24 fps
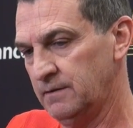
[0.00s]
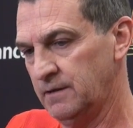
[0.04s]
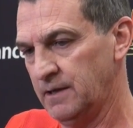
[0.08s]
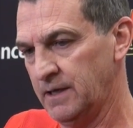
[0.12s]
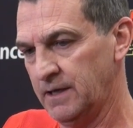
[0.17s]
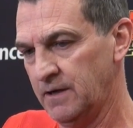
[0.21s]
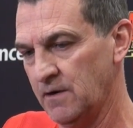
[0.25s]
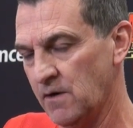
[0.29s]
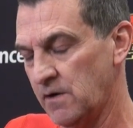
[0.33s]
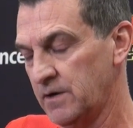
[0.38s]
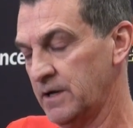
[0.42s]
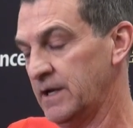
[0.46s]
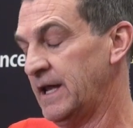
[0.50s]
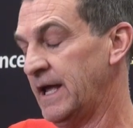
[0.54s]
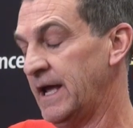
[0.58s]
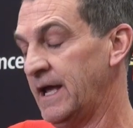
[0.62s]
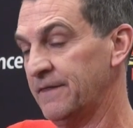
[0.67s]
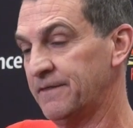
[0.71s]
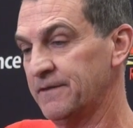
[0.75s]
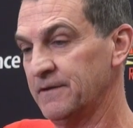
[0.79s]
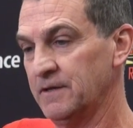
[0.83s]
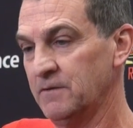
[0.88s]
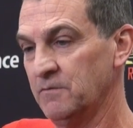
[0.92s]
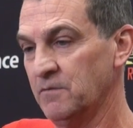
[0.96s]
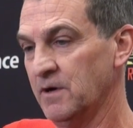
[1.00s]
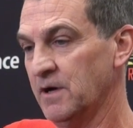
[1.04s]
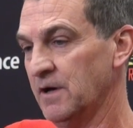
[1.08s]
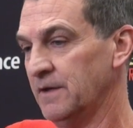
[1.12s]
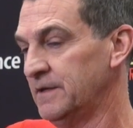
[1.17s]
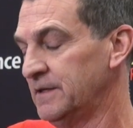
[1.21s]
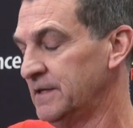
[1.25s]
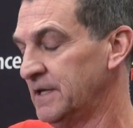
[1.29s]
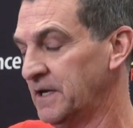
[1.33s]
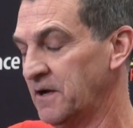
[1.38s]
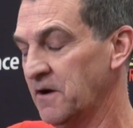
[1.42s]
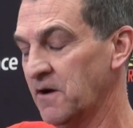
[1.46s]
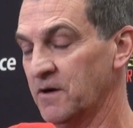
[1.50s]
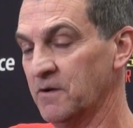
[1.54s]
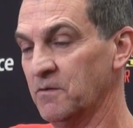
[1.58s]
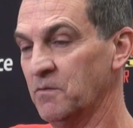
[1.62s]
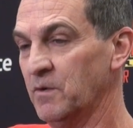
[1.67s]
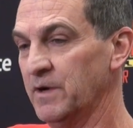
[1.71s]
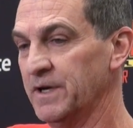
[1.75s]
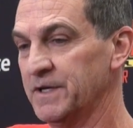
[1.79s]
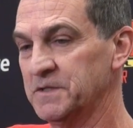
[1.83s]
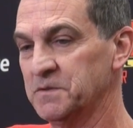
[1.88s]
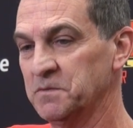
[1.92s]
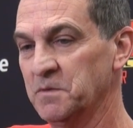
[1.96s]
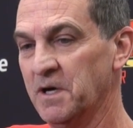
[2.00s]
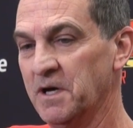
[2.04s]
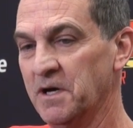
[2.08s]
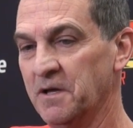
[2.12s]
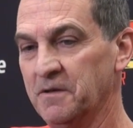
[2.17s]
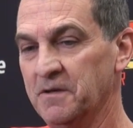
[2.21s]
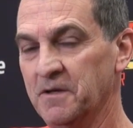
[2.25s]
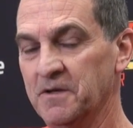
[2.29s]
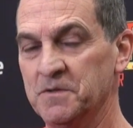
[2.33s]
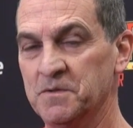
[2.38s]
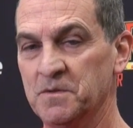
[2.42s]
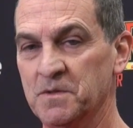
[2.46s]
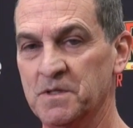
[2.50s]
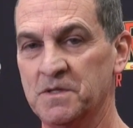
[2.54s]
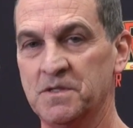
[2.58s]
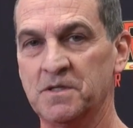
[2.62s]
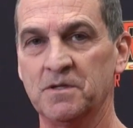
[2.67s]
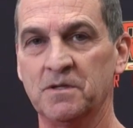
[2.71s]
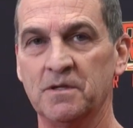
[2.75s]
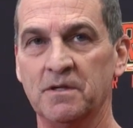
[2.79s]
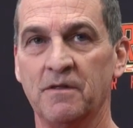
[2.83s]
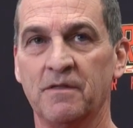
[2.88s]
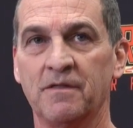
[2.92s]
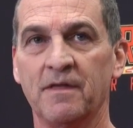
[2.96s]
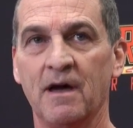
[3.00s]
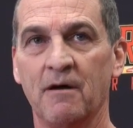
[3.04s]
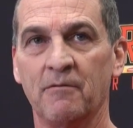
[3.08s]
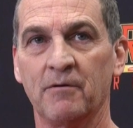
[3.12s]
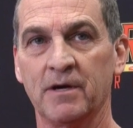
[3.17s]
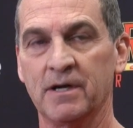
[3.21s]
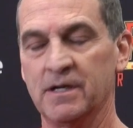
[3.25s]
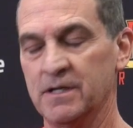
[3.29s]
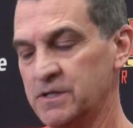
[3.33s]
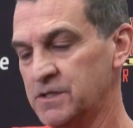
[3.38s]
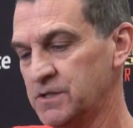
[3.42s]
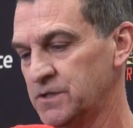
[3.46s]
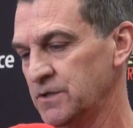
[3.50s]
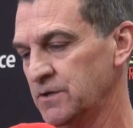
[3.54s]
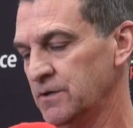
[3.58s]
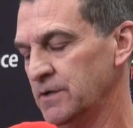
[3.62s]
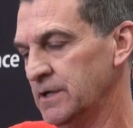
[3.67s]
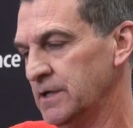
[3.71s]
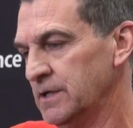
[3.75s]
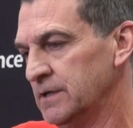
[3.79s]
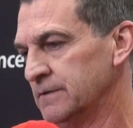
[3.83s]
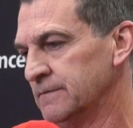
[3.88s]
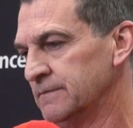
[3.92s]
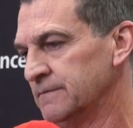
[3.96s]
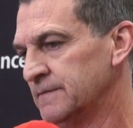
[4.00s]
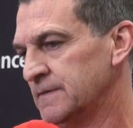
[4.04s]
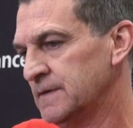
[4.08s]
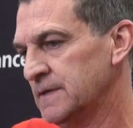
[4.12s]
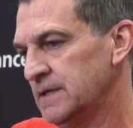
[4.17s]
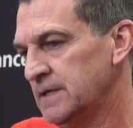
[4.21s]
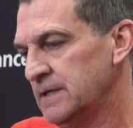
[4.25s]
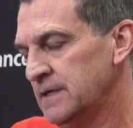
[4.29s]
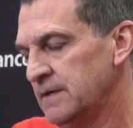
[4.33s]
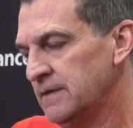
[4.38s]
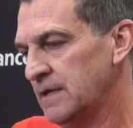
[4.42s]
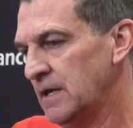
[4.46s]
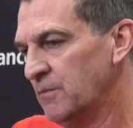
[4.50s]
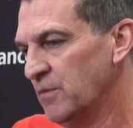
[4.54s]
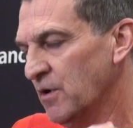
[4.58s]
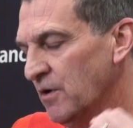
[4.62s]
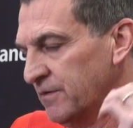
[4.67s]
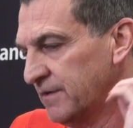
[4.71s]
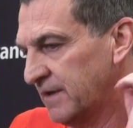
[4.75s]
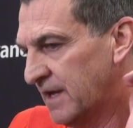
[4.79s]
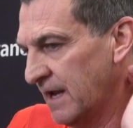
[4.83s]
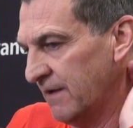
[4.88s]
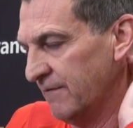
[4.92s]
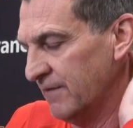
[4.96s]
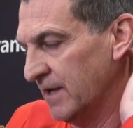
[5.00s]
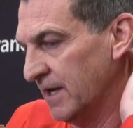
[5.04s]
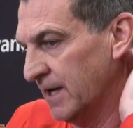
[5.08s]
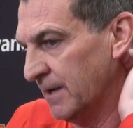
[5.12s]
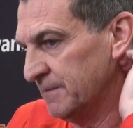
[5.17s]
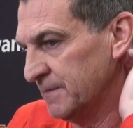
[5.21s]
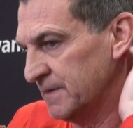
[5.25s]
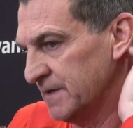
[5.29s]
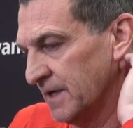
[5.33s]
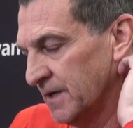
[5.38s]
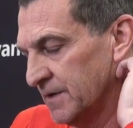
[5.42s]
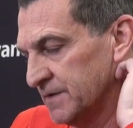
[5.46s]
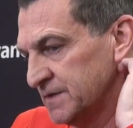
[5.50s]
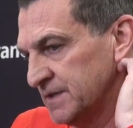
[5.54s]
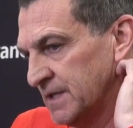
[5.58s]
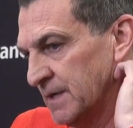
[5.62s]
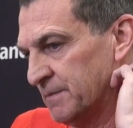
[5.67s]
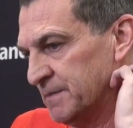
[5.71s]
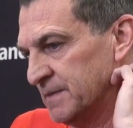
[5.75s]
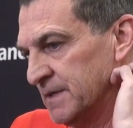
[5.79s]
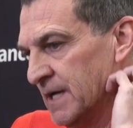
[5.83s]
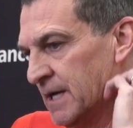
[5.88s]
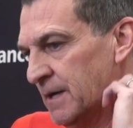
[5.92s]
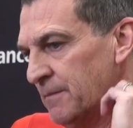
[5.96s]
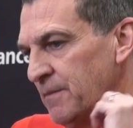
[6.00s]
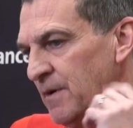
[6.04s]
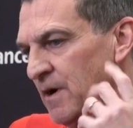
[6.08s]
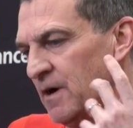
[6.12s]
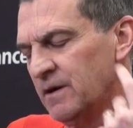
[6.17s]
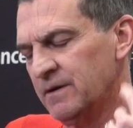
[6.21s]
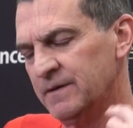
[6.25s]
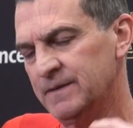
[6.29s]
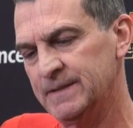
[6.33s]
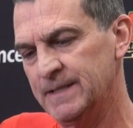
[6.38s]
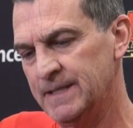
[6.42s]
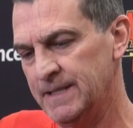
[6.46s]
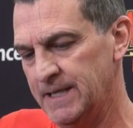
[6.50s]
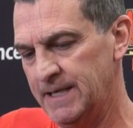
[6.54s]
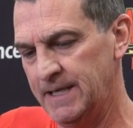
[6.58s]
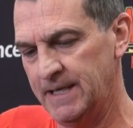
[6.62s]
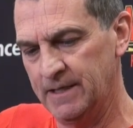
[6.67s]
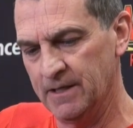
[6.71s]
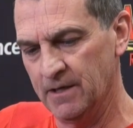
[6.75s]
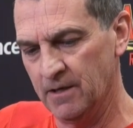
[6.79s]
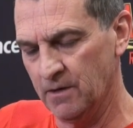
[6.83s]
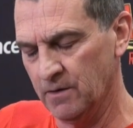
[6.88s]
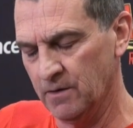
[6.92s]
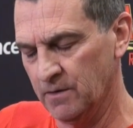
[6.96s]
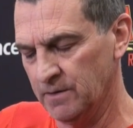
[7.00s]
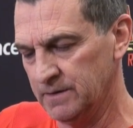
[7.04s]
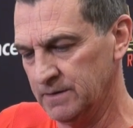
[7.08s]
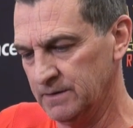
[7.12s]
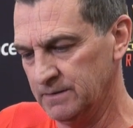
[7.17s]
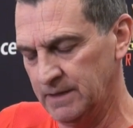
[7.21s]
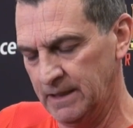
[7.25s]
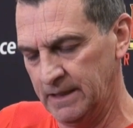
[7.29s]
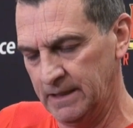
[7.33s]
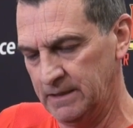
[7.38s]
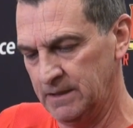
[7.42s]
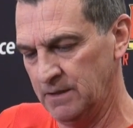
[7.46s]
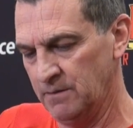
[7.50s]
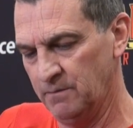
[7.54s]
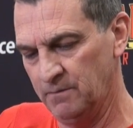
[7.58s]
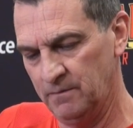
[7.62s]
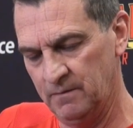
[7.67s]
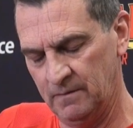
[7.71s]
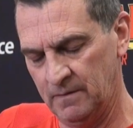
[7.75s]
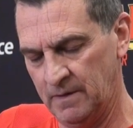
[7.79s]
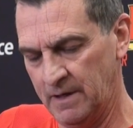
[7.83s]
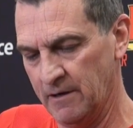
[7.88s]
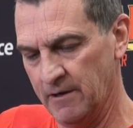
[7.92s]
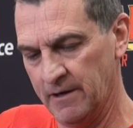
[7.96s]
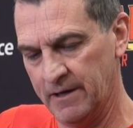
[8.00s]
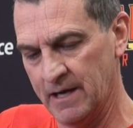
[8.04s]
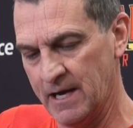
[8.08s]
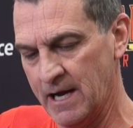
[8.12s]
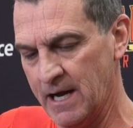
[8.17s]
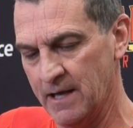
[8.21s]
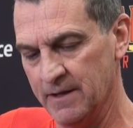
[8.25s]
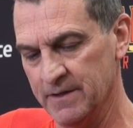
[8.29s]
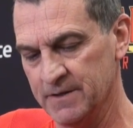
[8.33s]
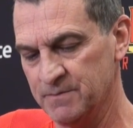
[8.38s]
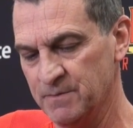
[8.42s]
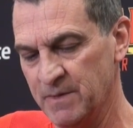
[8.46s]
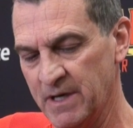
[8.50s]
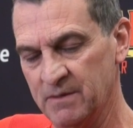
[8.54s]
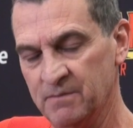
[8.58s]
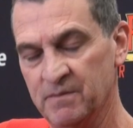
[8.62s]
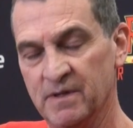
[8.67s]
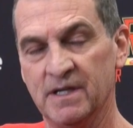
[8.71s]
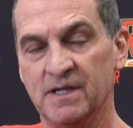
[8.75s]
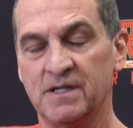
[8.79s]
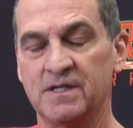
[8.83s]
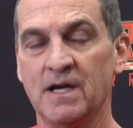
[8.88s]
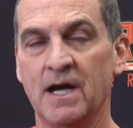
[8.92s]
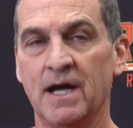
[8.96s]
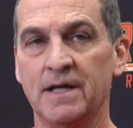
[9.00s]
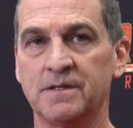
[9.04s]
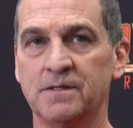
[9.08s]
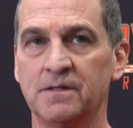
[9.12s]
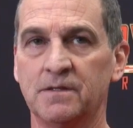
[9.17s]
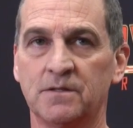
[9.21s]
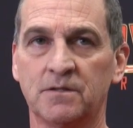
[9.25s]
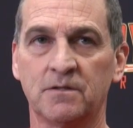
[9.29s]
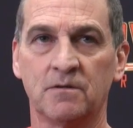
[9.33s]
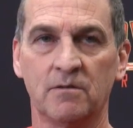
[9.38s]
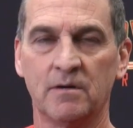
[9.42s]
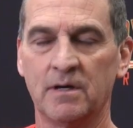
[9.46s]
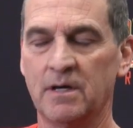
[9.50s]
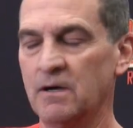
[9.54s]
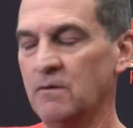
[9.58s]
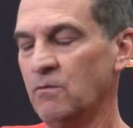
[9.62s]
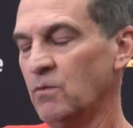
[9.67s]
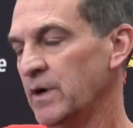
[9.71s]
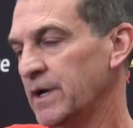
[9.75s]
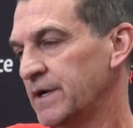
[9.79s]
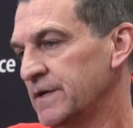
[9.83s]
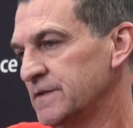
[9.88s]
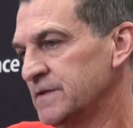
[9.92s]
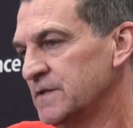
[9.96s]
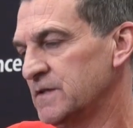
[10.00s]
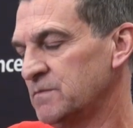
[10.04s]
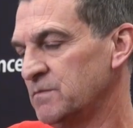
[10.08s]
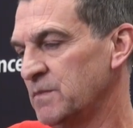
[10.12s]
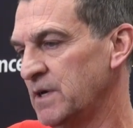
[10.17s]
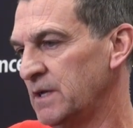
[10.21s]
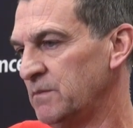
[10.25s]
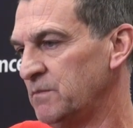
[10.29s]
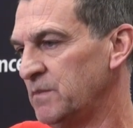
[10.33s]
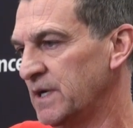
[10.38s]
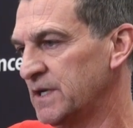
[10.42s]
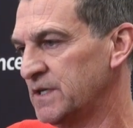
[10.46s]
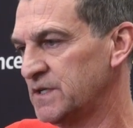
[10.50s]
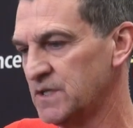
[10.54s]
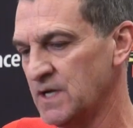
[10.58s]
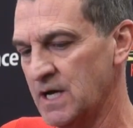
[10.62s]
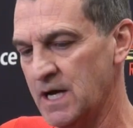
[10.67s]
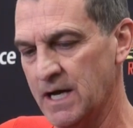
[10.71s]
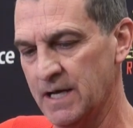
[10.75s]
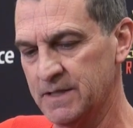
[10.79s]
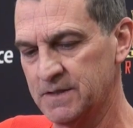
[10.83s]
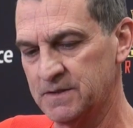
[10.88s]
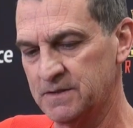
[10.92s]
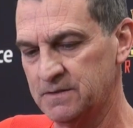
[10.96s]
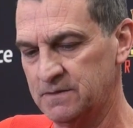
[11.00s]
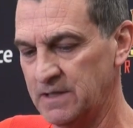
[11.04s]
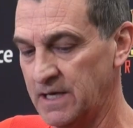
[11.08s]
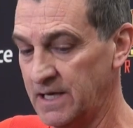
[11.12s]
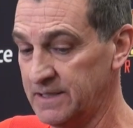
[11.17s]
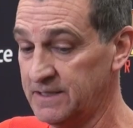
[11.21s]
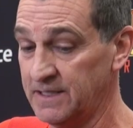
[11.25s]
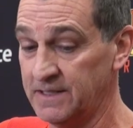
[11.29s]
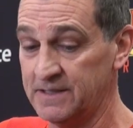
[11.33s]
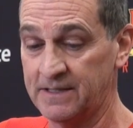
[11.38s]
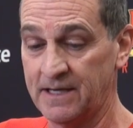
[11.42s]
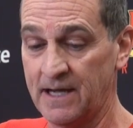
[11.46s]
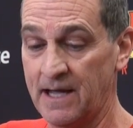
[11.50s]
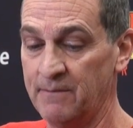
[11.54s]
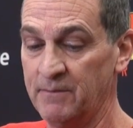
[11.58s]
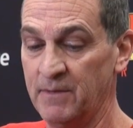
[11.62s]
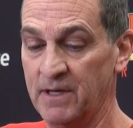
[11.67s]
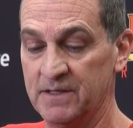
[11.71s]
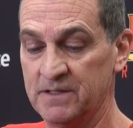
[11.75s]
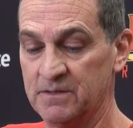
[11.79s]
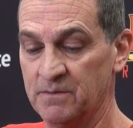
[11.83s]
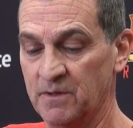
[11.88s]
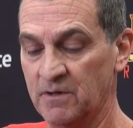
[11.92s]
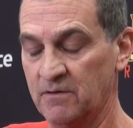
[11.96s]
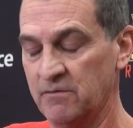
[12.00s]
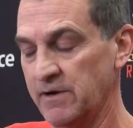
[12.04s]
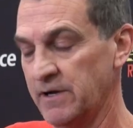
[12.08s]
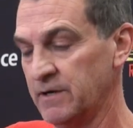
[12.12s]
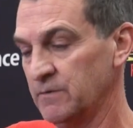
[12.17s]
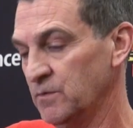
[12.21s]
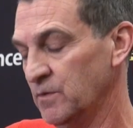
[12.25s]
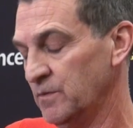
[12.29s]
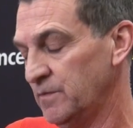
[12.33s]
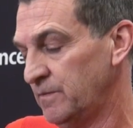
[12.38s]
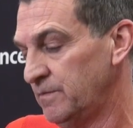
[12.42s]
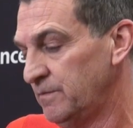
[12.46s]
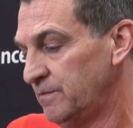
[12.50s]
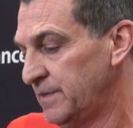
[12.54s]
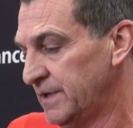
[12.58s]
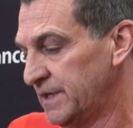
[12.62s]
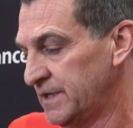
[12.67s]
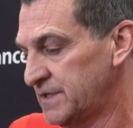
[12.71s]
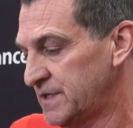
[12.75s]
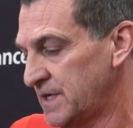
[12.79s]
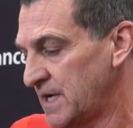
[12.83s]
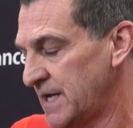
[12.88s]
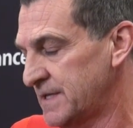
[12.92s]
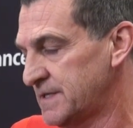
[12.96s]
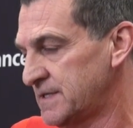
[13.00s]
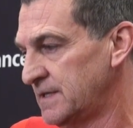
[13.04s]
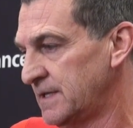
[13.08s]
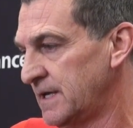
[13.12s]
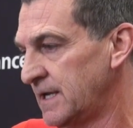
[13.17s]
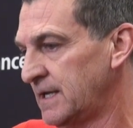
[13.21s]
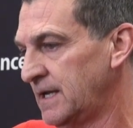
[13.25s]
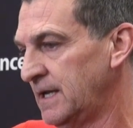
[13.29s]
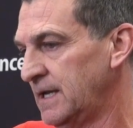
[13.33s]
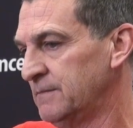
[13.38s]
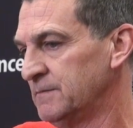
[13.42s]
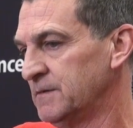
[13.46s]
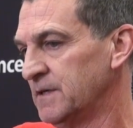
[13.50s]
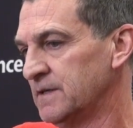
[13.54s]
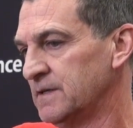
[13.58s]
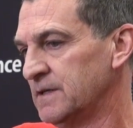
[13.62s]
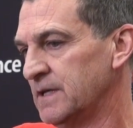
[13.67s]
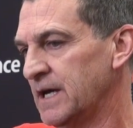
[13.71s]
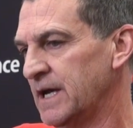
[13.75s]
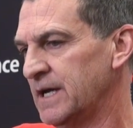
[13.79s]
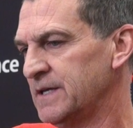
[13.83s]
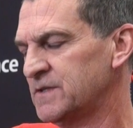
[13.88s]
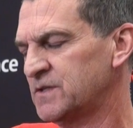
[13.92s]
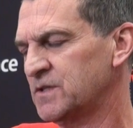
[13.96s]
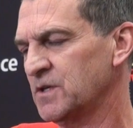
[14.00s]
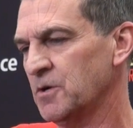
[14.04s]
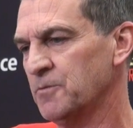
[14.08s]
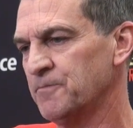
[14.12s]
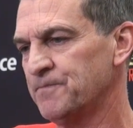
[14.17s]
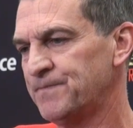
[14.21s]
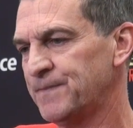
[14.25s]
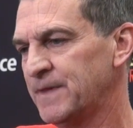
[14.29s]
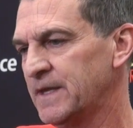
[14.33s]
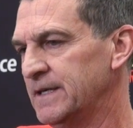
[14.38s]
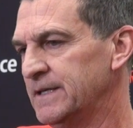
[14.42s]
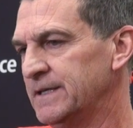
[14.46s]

They guarded Anthony well, and they guarded Wiggs well. Those are the two you thought were going to shoot it, and they both gave it up. And Darryl stepped up. Our, you know, and, and you, Eric Ayala has made big shots in his career. Wiggins has made big shots. Donta Scott made some incredible big shots in that game the other night. So,